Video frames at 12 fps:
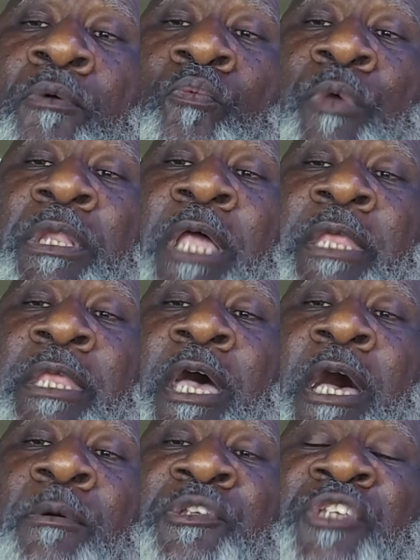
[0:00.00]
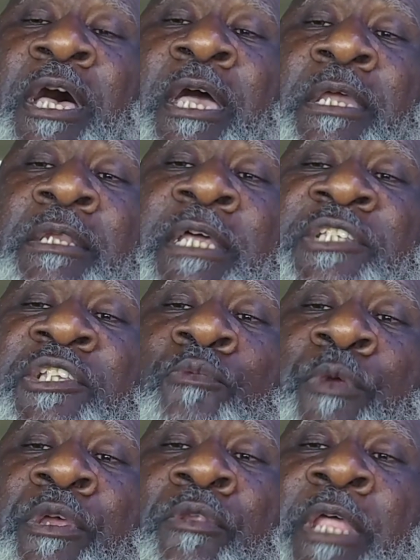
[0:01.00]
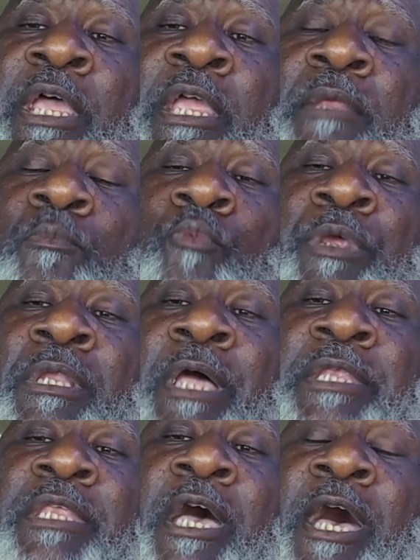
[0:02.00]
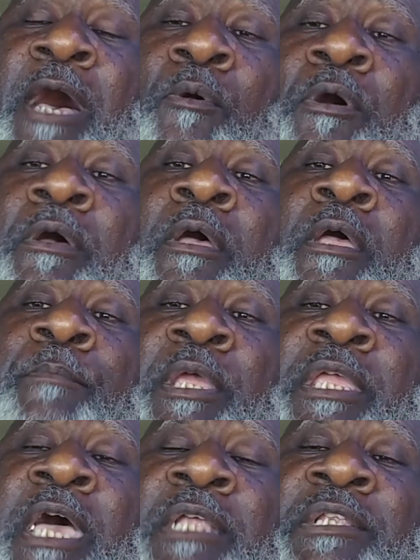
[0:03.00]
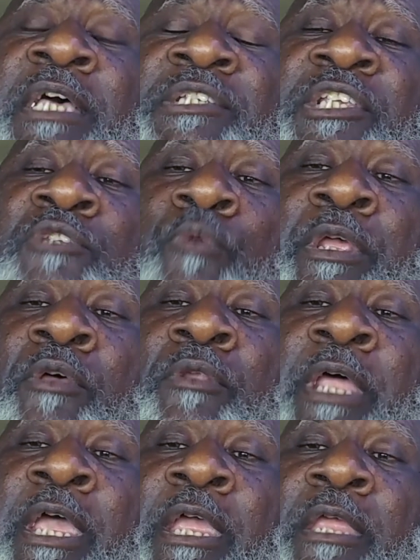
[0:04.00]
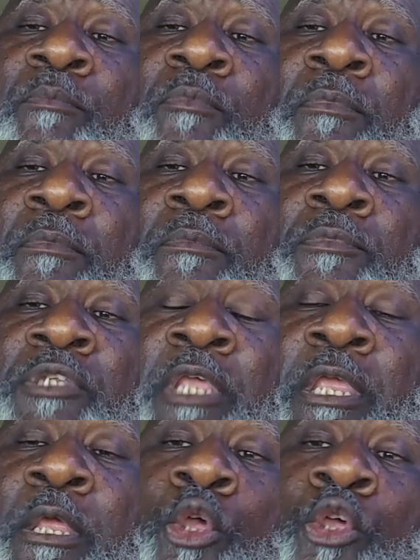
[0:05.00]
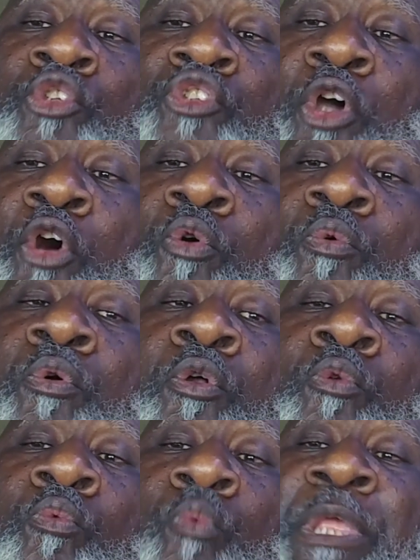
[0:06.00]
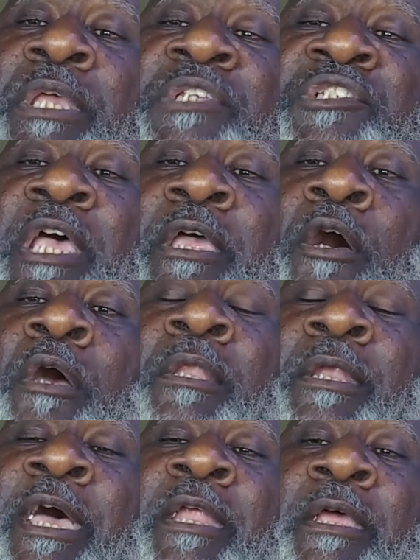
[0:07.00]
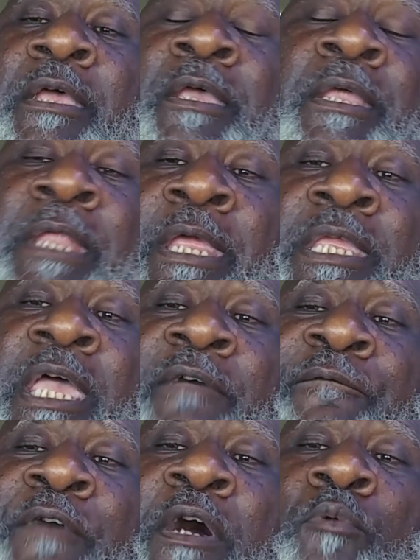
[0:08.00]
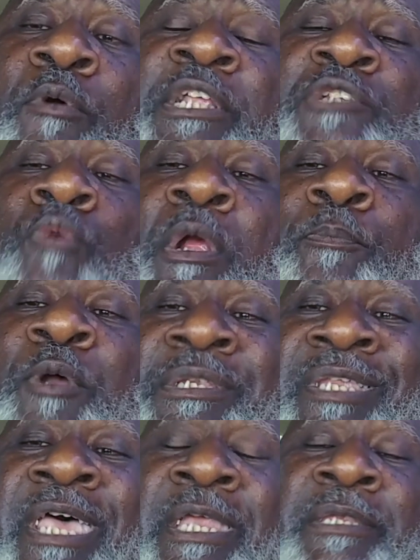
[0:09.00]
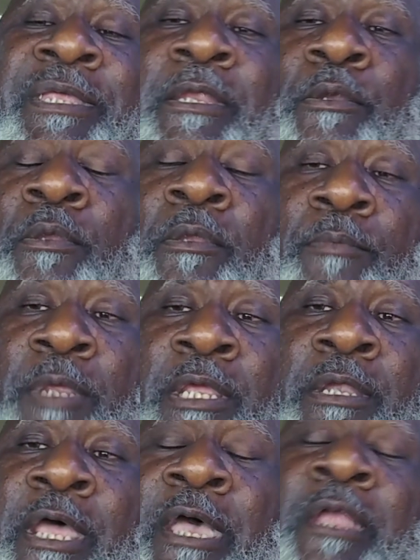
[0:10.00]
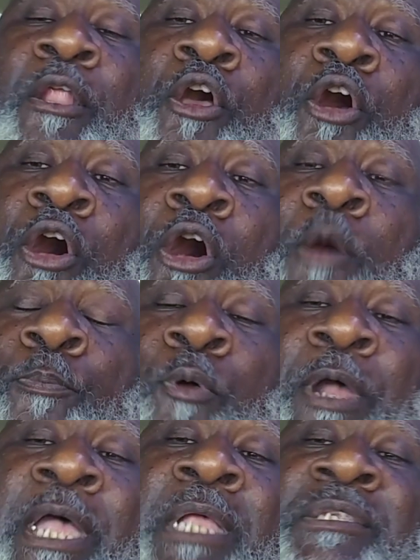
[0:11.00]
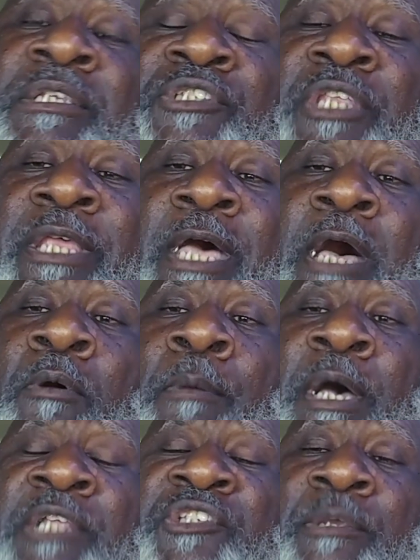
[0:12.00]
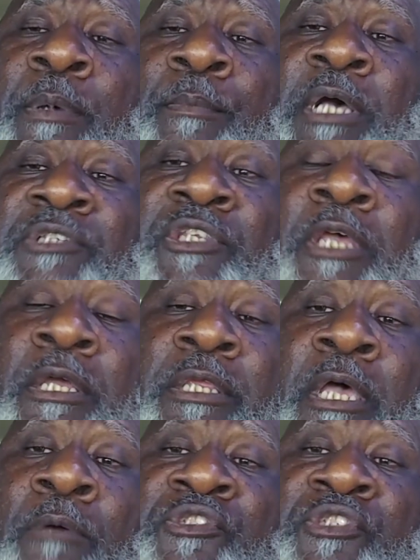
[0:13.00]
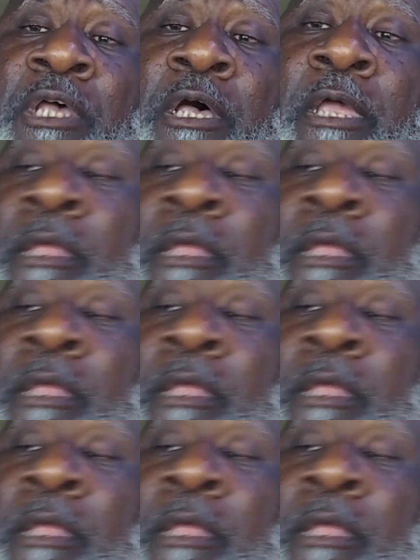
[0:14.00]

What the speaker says: We like Yahushua because that's his real name. We like Yahweh because that's his real name. See? So we can say all of that and they can't fuck with us. We're protected in that. All praises to Yahweh B'Shem HaMashiach Yahushua.